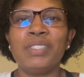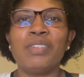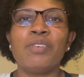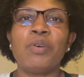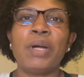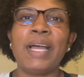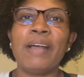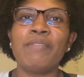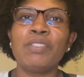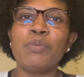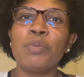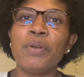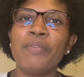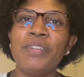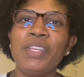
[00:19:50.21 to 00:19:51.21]
So I have some
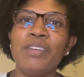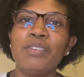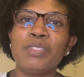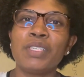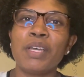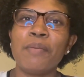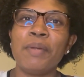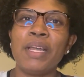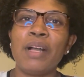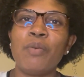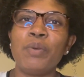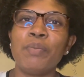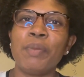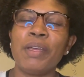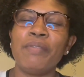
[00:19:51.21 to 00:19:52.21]
more videos coming out
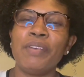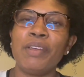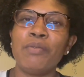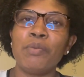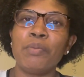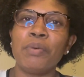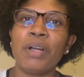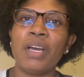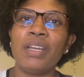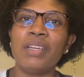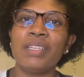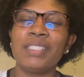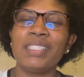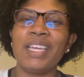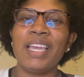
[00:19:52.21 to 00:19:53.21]
with my favorite
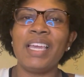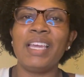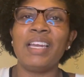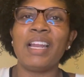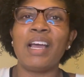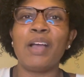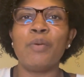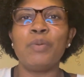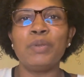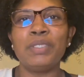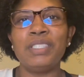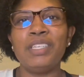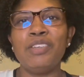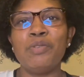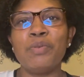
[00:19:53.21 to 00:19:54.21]
products, and I will
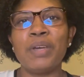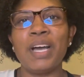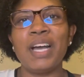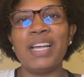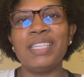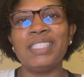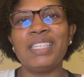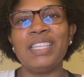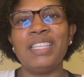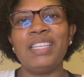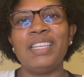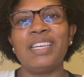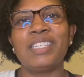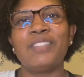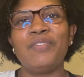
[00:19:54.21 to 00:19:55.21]
see you guys in the
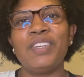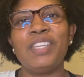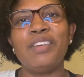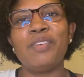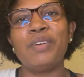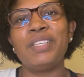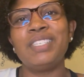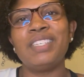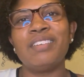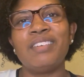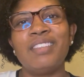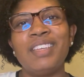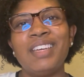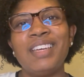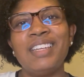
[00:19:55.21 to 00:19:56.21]
next video. Until
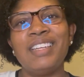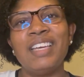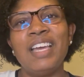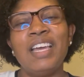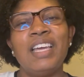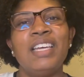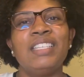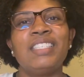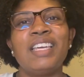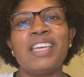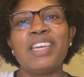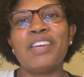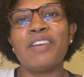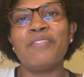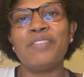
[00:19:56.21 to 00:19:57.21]
then, take
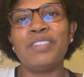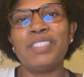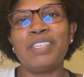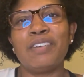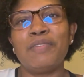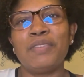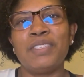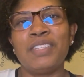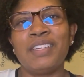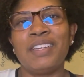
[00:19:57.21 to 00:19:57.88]
care of yourselves.